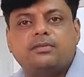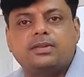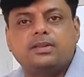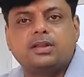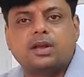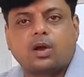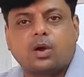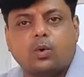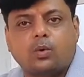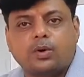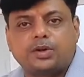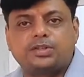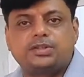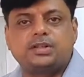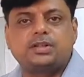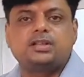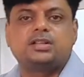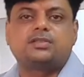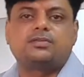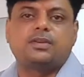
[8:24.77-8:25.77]
the question
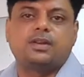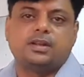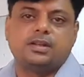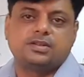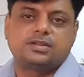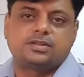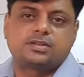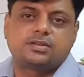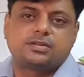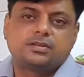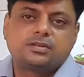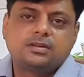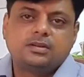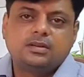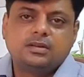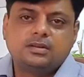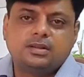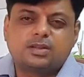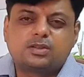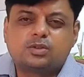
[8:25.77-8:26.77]
is finished.
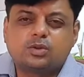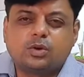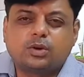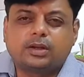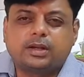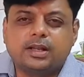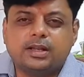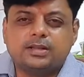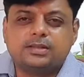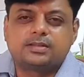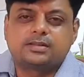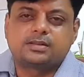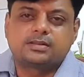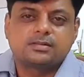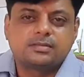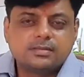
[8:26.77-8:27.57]
They're so tensed.